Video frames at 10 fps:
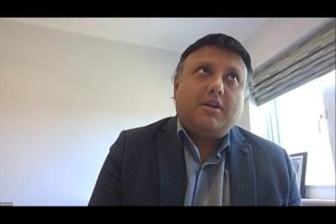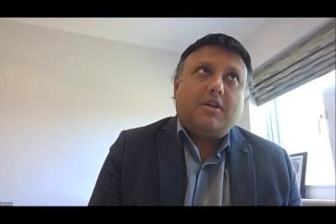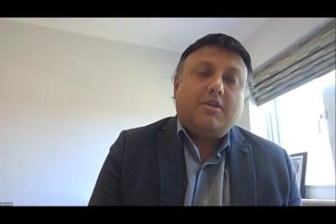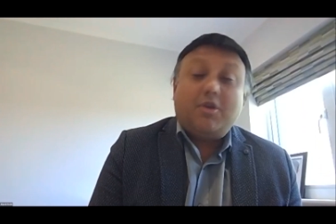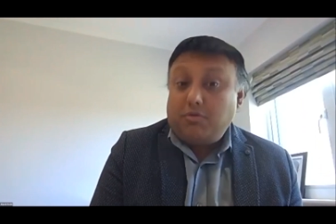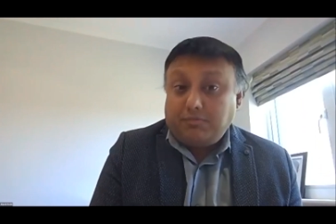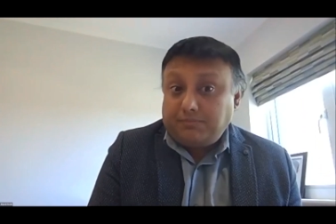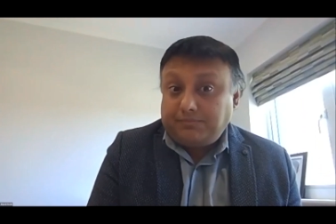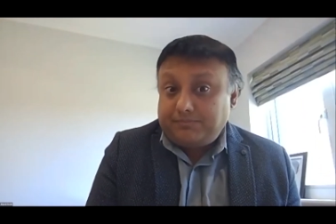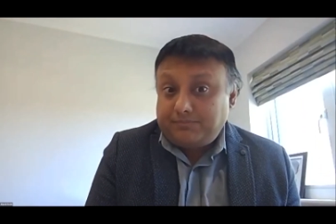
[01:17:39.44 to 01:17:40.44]

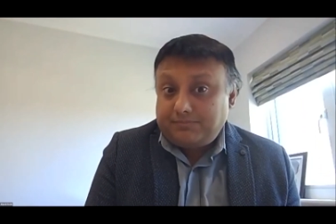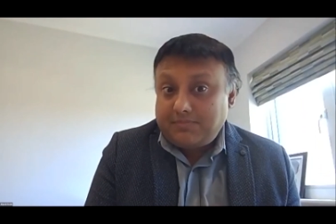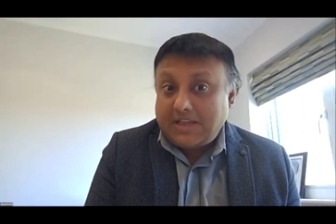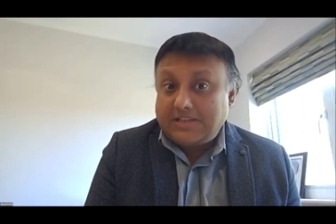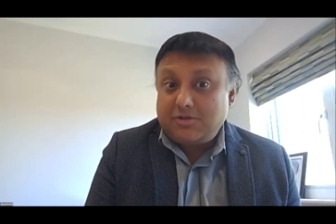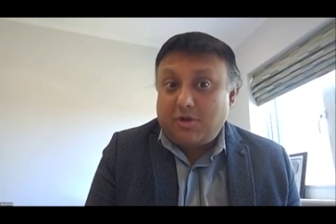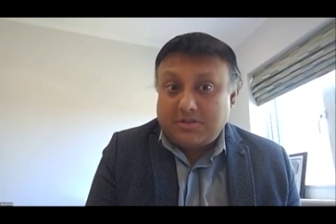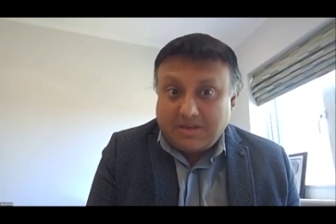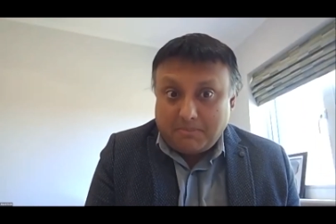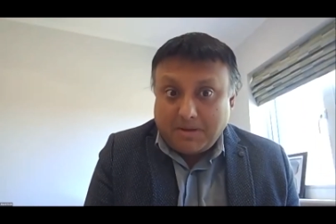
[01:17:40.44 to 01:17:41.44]
No, it's not
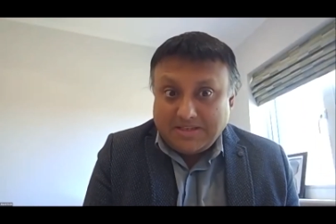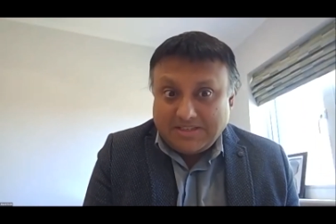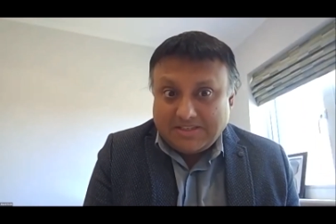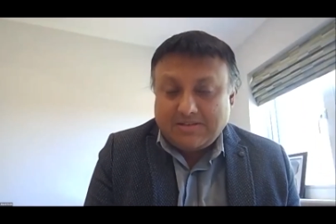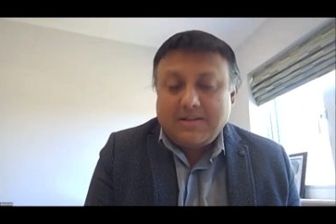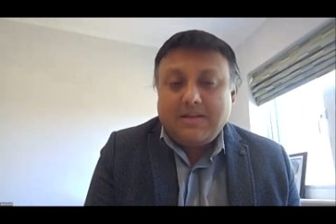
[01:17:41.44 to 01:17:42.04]
a must.